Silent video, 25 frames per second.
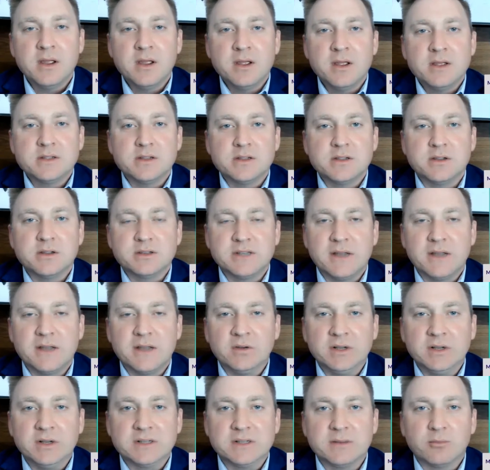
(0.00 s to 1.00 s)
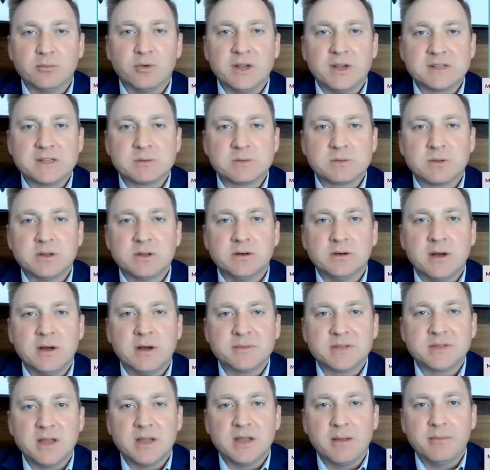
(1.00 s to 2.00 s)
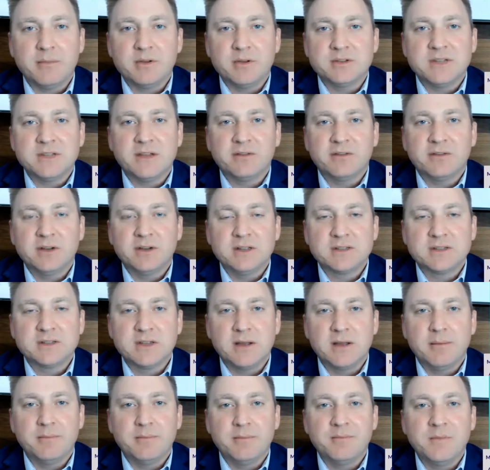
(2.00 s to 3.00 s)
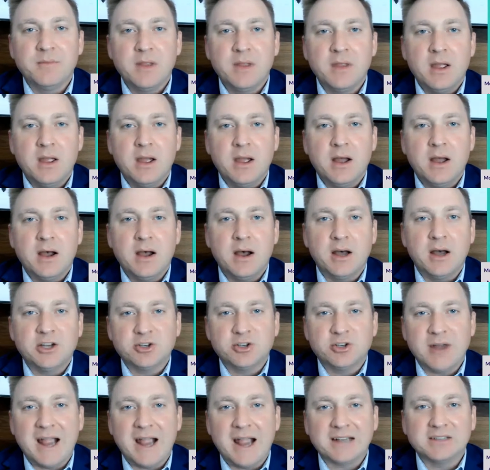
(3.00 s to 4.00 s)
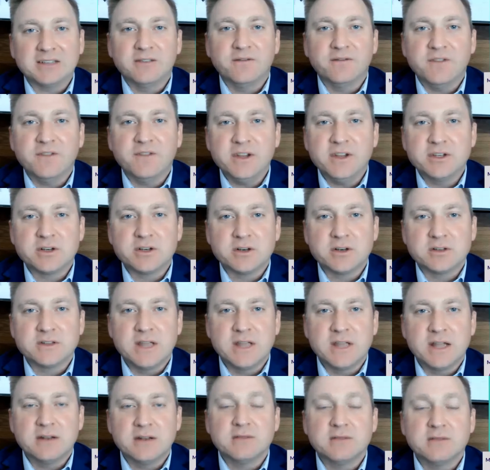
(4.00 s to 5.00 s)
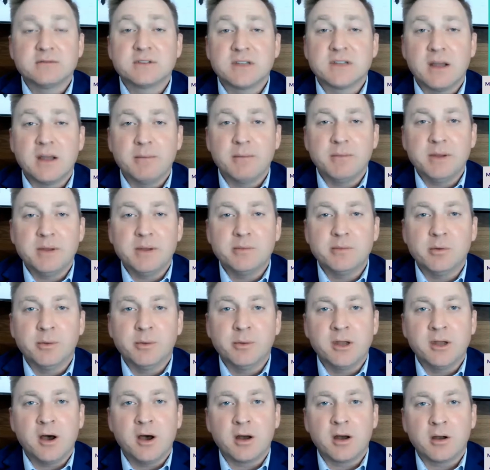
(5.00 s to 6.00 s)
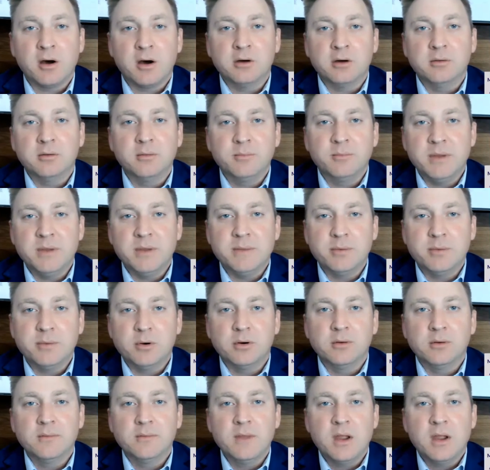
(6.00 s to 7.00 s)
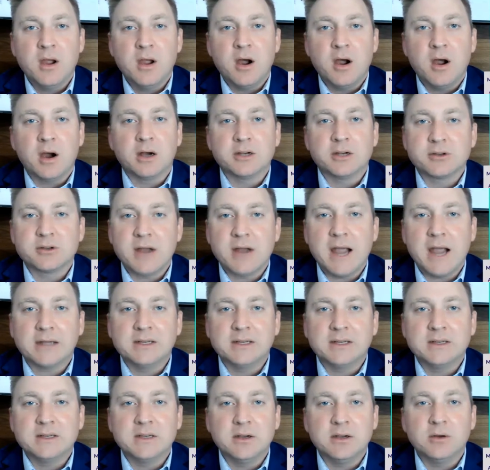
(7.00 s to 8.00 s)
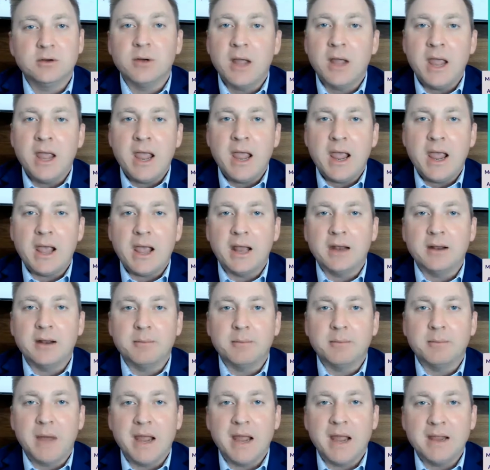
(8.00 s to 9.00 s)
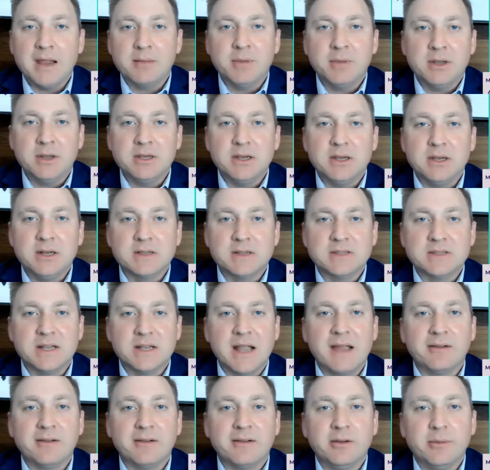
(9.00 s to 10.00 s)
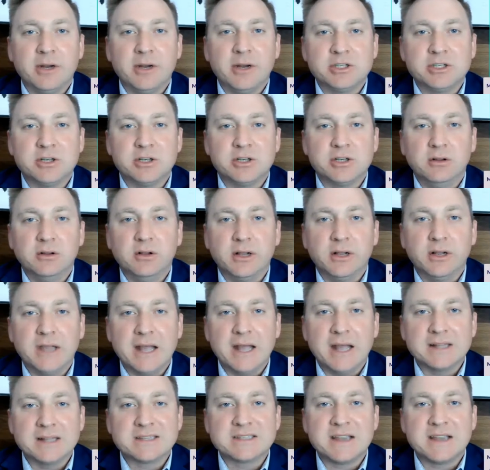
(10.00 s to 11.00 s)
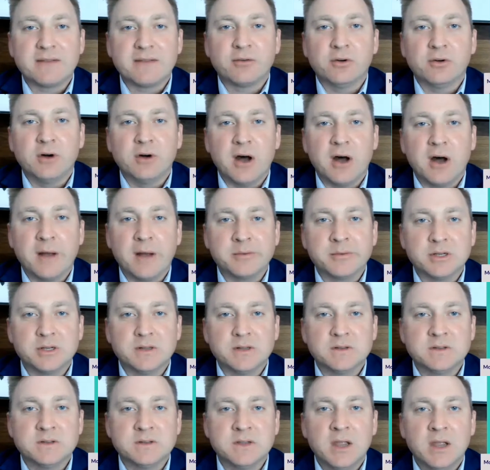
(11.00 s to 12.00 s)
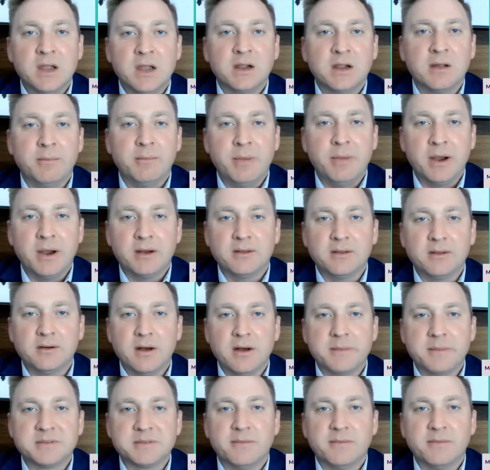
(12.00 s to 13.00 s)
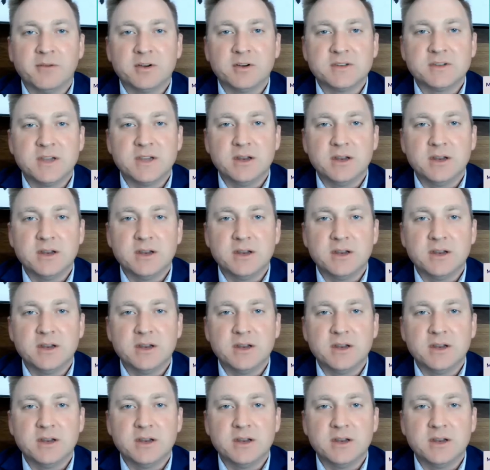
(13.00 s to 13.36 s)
So there's definitely some risk with the lump sum. There's definitely some attractive features that some people, but not all people, are attracted to. And my opinion is that everybody should look at several options, compare the lump sum versus the